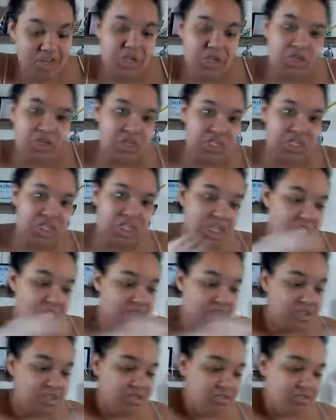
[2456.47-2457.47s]
you're going to crease
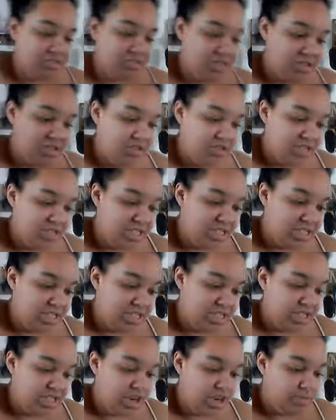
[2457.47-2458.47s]
the
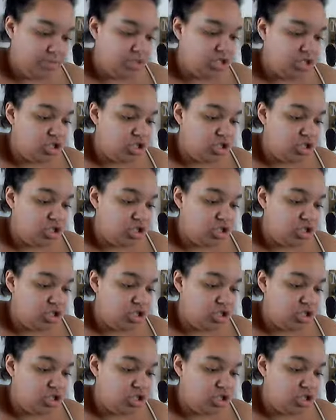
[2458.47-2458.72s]
creases on the arm.